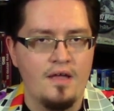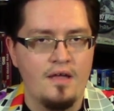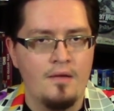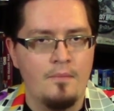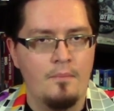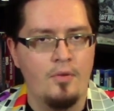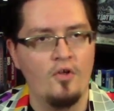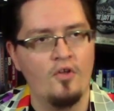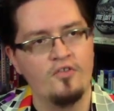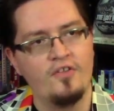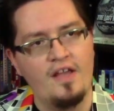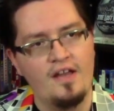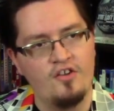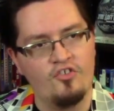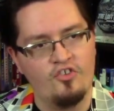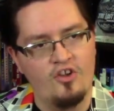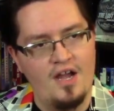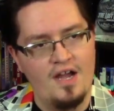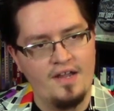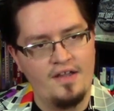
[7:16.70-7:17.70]
pulls out a
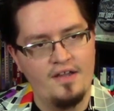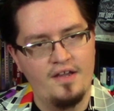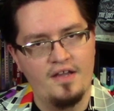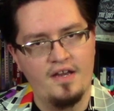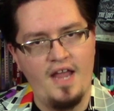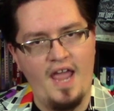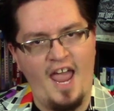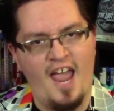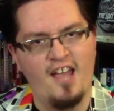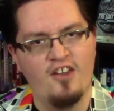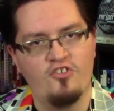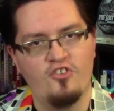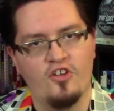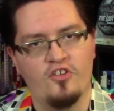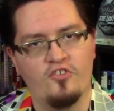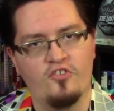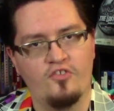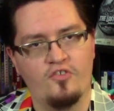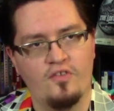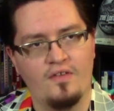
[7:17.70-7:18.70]
shotgun, and
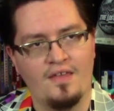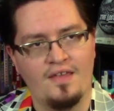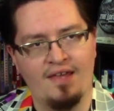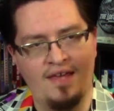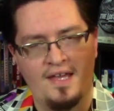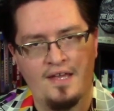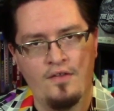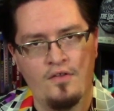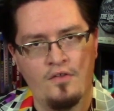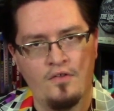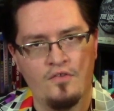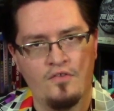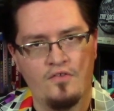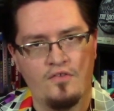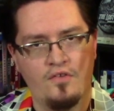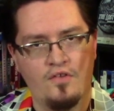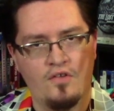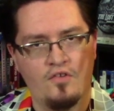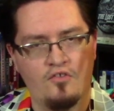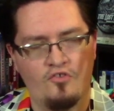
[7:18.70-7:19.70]
just
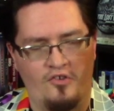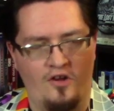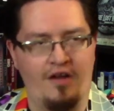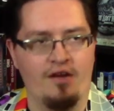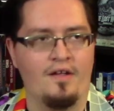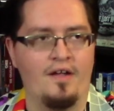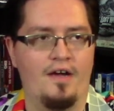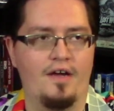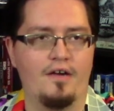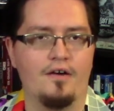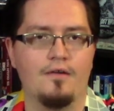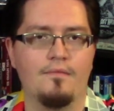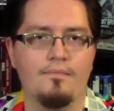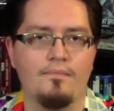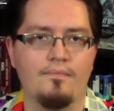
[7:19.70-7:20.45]
kills John Connor.